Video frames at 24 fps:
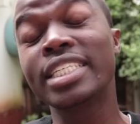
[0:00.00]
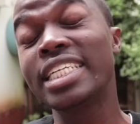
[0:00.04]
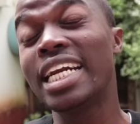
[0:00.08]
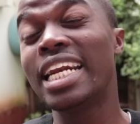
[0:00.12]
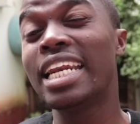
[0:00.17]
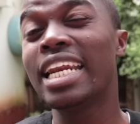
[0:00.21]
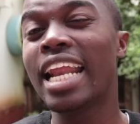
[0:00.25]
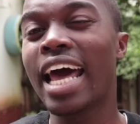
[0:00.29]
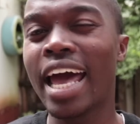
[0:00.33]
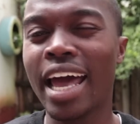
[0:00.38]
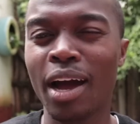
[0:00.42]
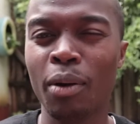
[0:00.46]

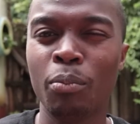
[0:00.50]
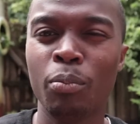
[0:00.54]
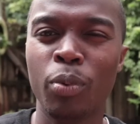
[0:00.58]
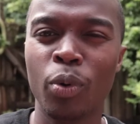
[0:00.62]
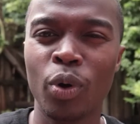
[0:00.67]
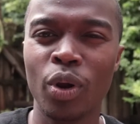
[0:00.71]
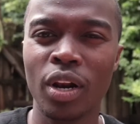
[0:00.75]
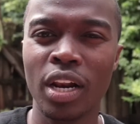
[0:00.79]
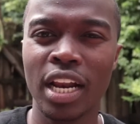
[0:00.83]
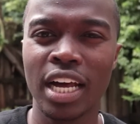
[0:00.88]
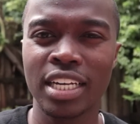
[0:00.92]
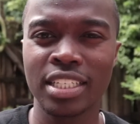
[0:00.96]

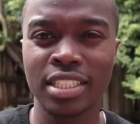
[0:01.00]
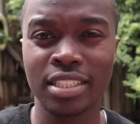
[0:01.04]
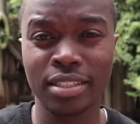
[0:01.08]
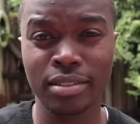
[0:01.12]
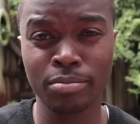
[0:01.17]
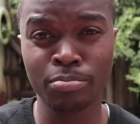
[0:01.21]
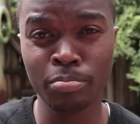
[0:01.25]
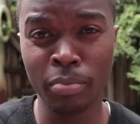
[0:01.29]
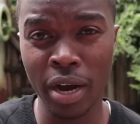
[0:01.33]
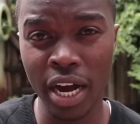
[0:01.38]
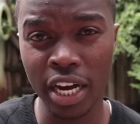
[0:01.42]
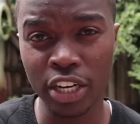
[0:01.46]
reliable
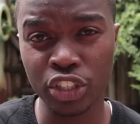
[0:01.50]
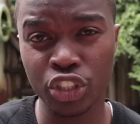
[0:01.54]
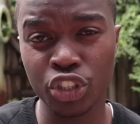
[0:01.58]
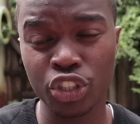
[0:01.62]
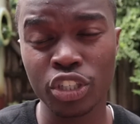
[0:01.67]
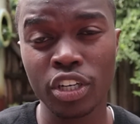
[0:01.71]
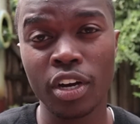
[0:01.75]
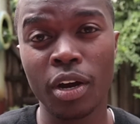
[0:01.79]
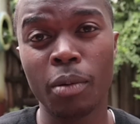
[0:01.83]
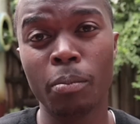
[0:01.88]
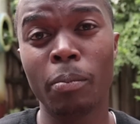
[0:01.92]
as much,